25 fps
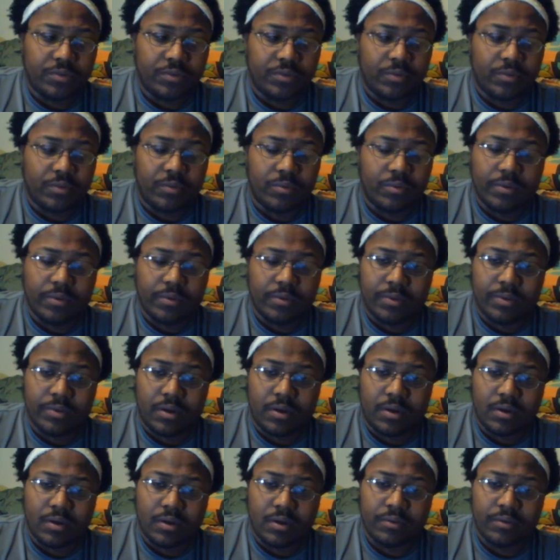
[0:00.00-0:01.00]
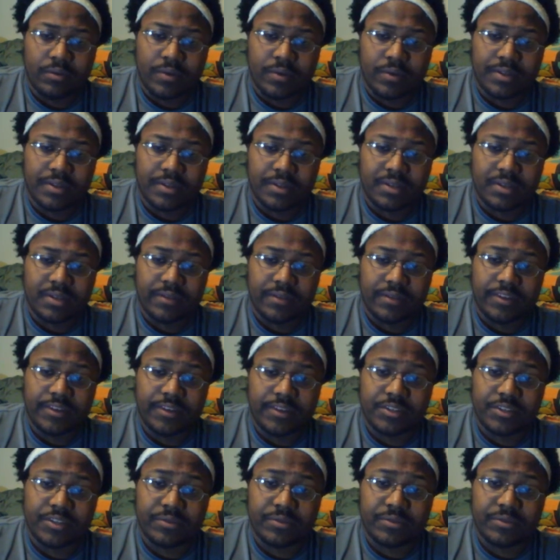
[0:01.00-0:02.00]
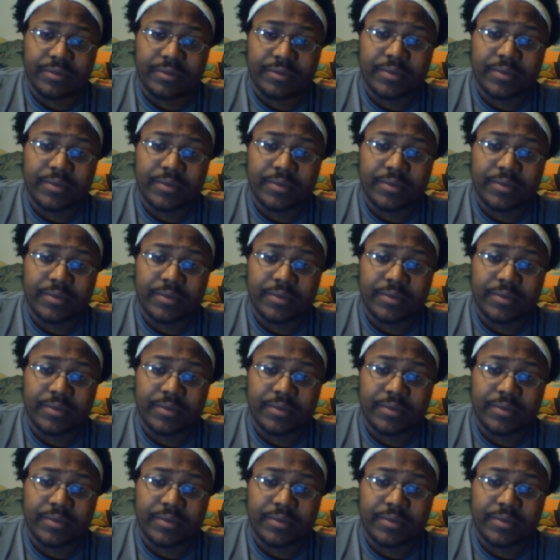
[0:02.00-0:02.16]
what we would call the right side of history,